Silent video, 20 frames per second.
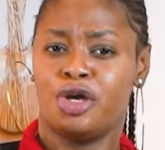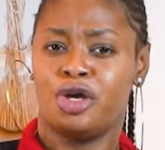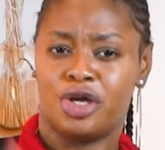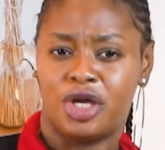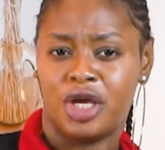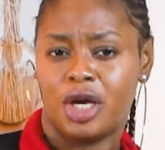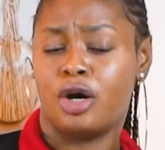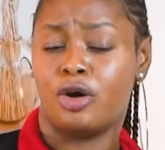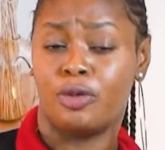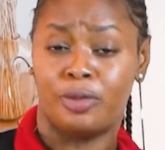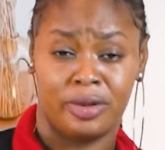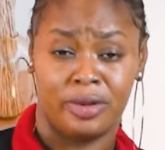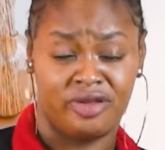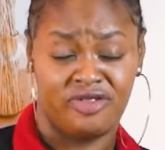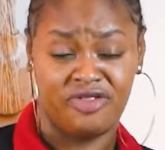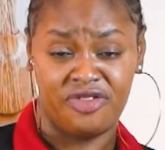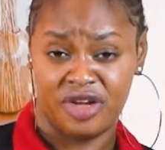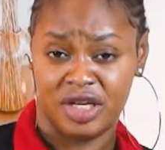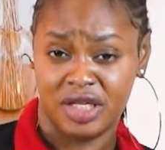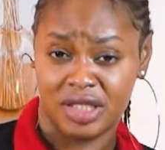you will be
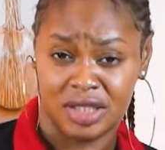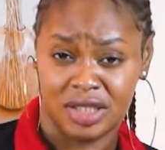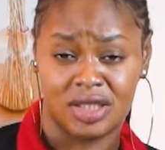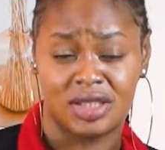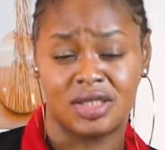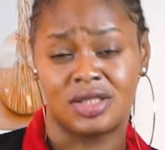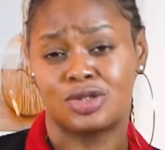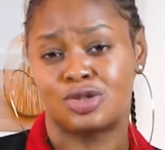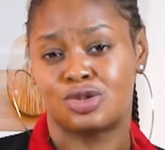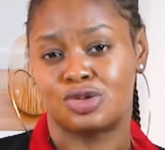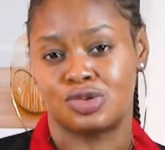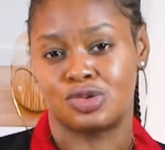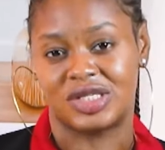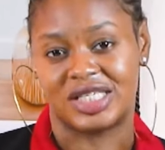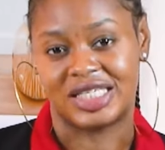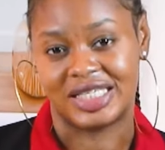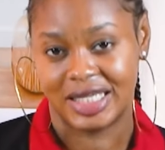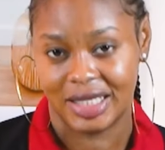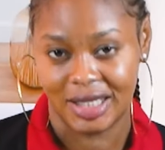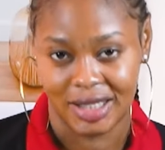the first to
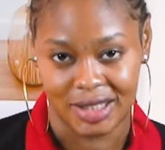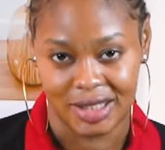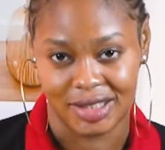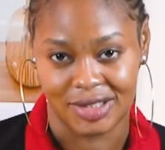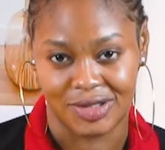see it.